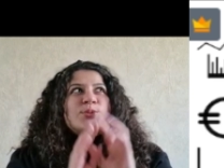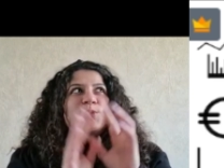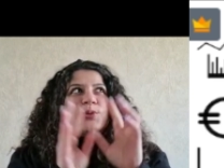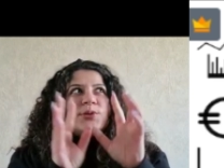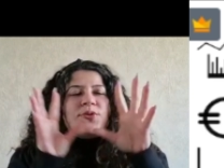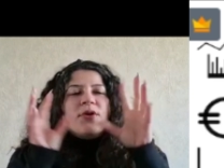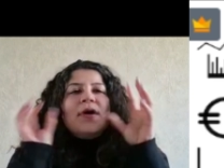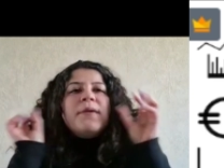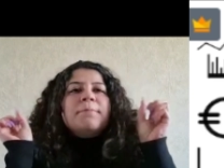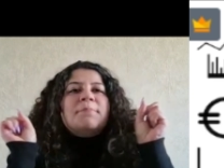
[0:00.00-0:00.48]

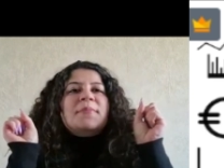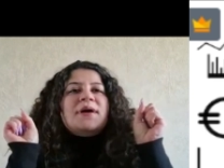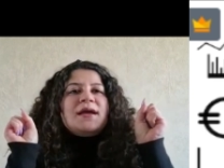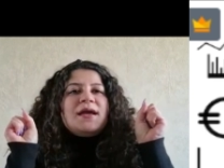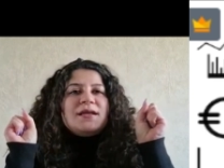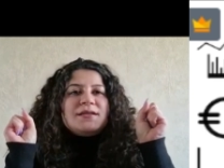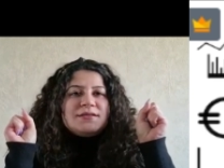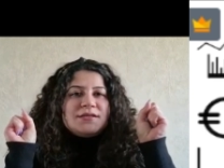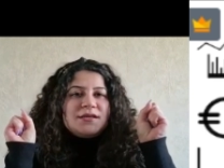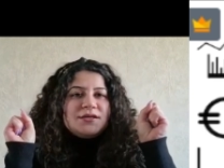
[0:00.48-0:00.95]
grabbed my
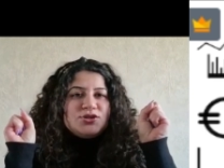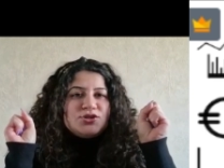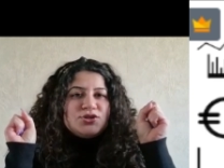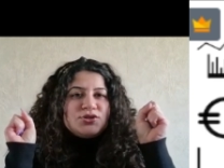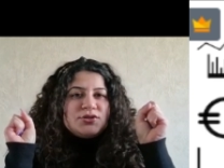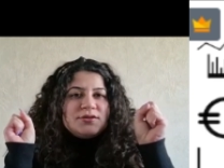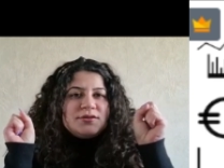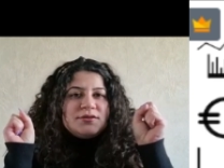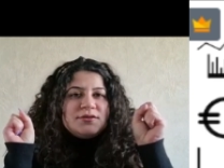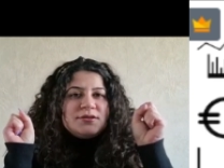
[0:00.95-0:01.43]

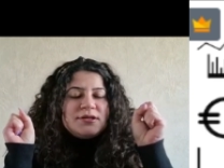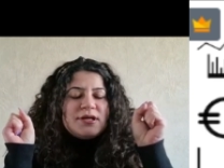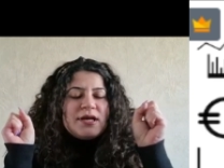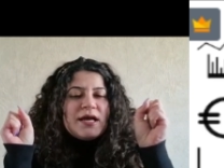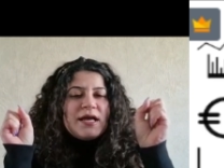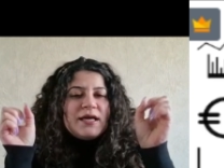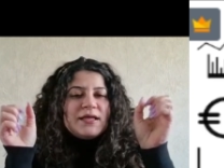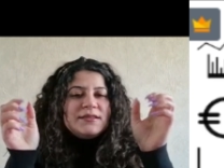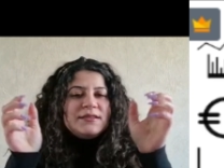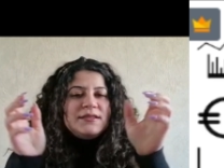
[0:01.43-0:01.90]
attention,
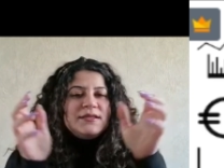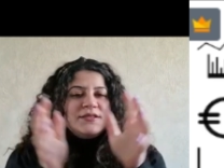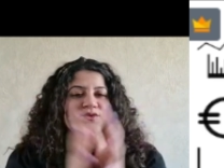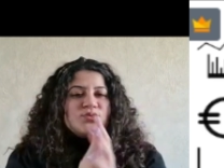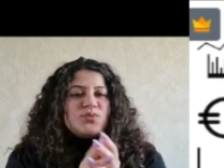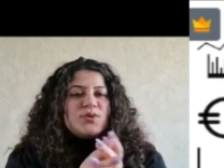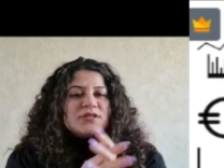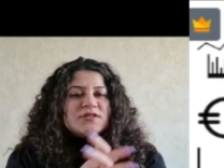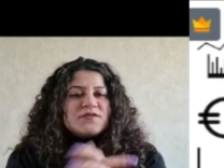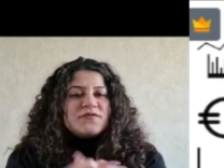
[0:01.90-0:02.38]
and this
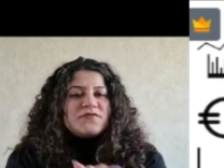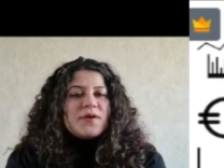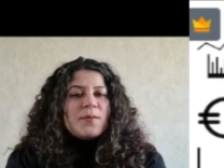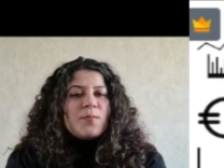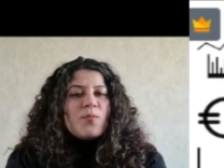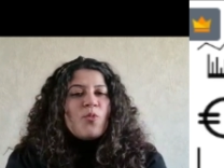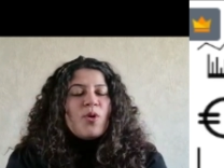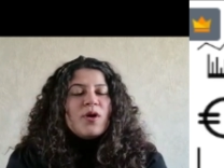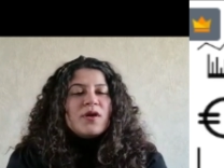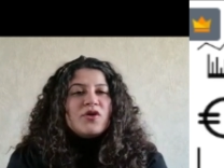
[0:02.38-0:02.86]
was
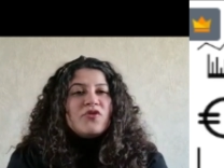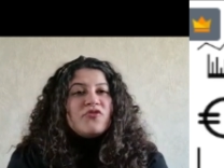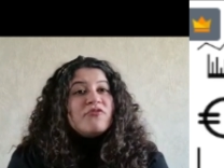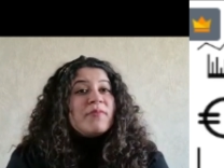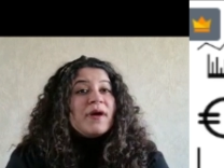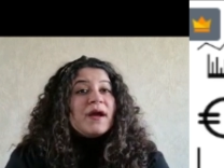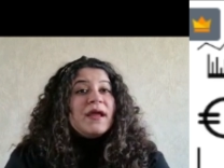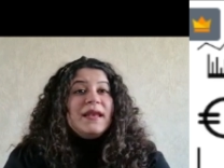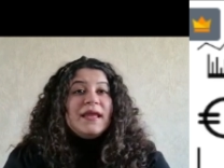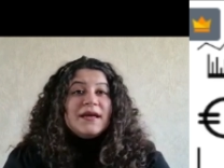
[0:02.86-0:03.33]
from one of
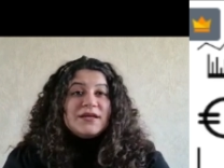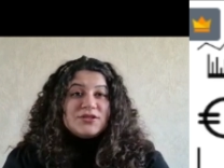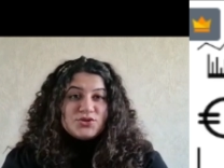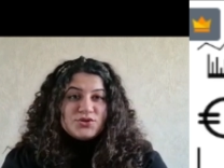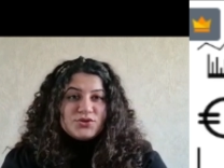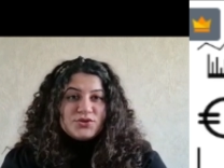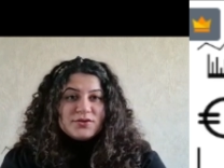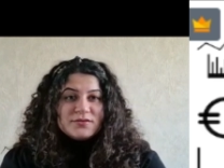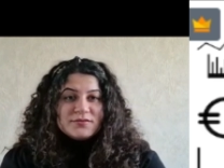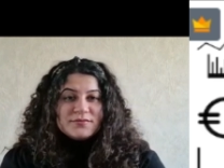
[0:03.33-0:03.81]
my
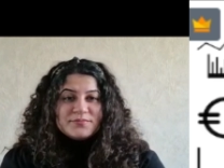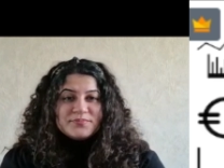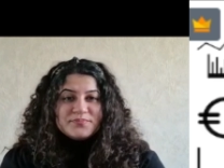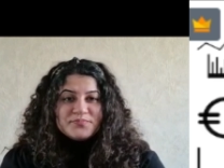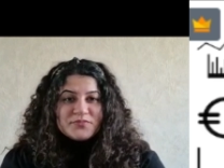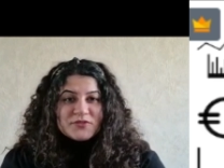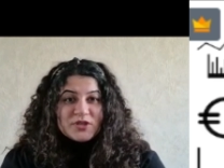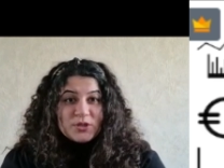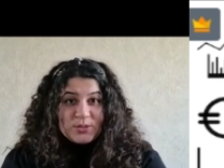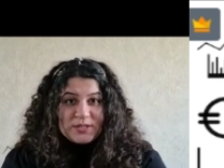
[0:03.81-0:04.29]
lecturer
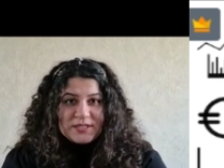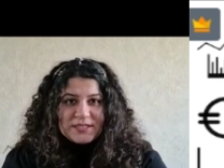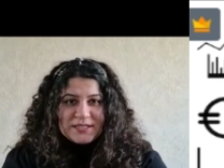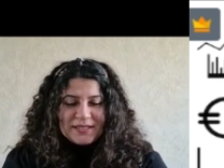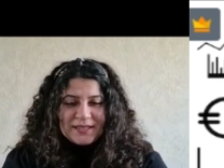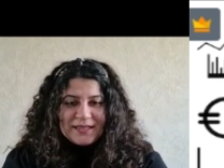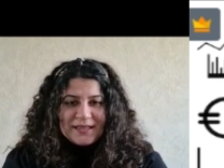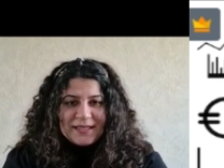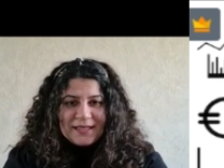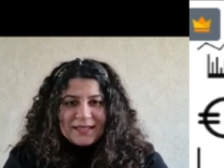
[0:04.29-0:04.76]

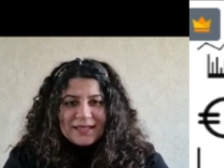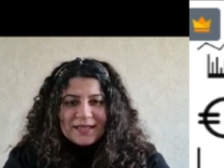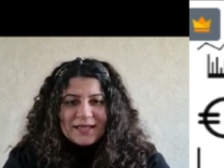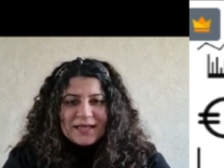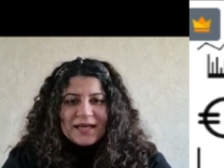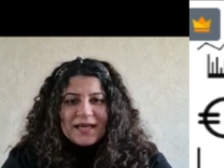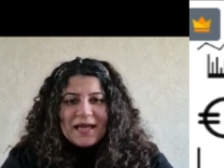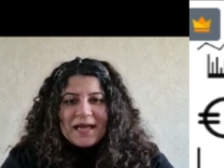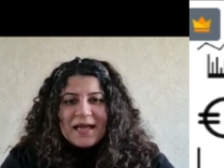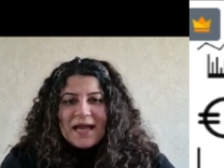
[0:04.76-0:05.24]
recently.
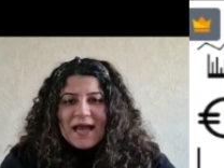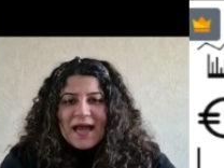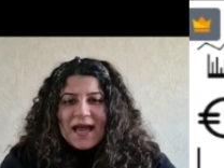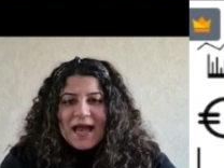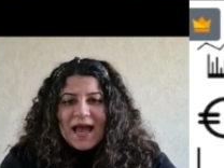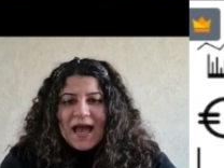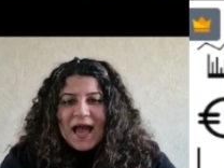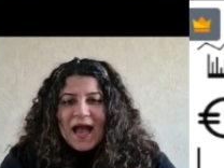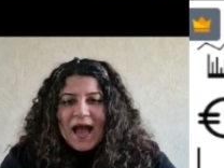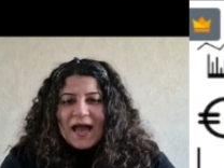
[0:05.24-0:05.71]

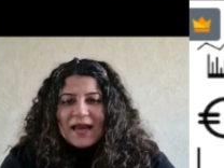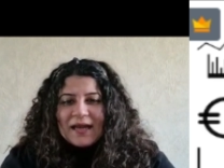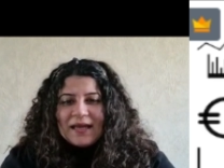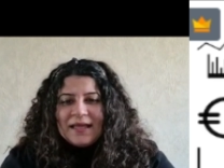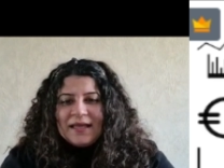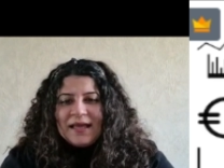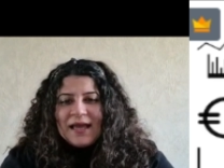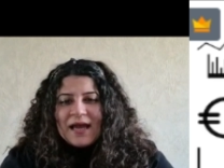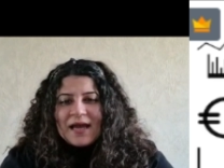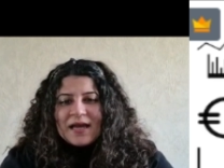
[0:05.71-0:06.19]
And
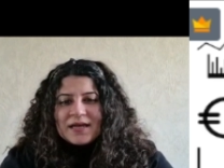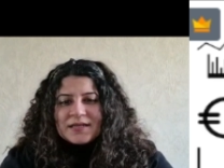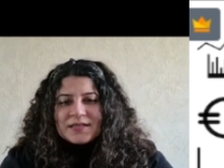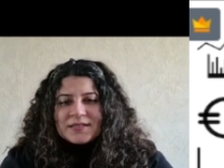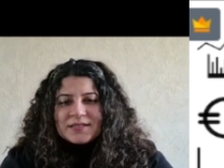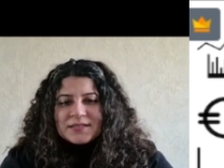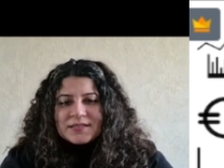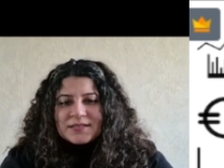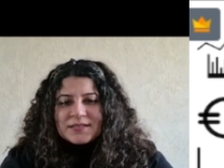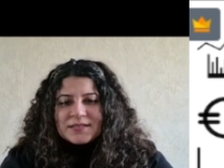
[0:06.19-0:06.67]
he
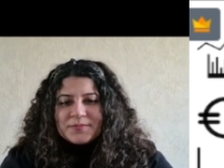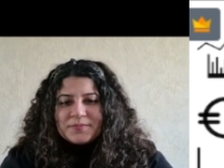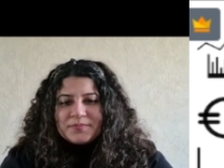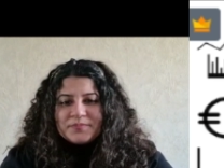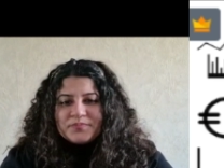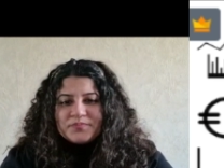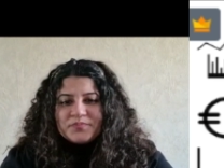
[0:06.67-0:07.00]
asked,